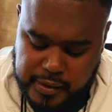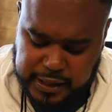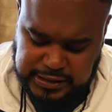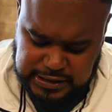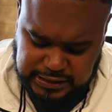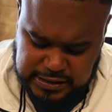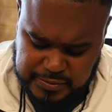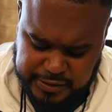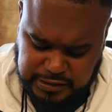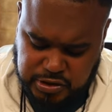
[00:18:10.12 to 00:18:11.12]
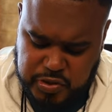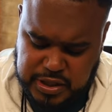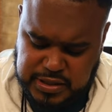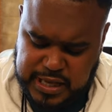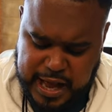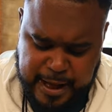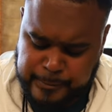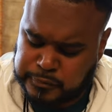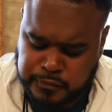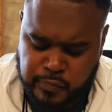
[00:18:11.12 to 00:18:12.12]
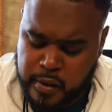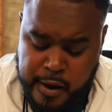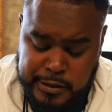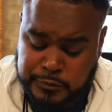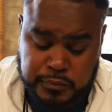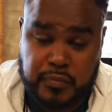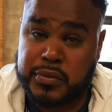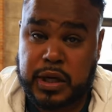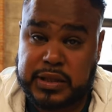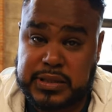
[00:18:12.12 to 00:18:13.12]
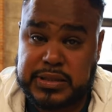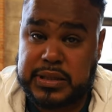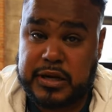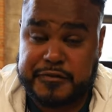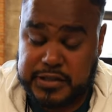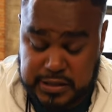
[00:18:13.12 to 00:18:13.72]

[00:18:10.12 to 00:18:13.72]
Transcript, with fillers: Like I said, it's a little bit on the sweeter side. Nothing tough is,